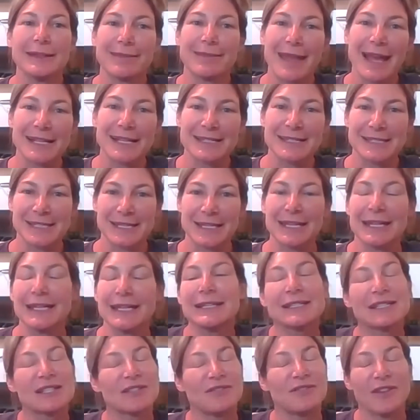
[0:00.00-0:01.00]
and that's it. And
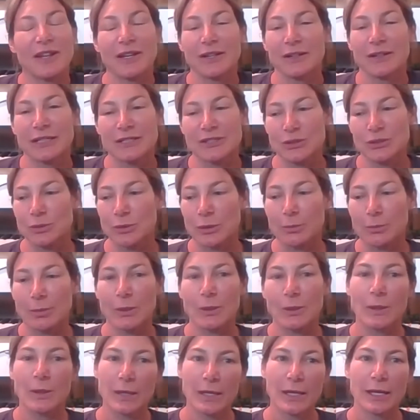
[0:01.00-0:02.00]
it's very
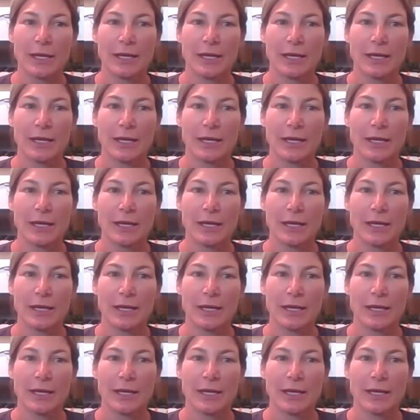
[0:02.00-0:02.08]
doable.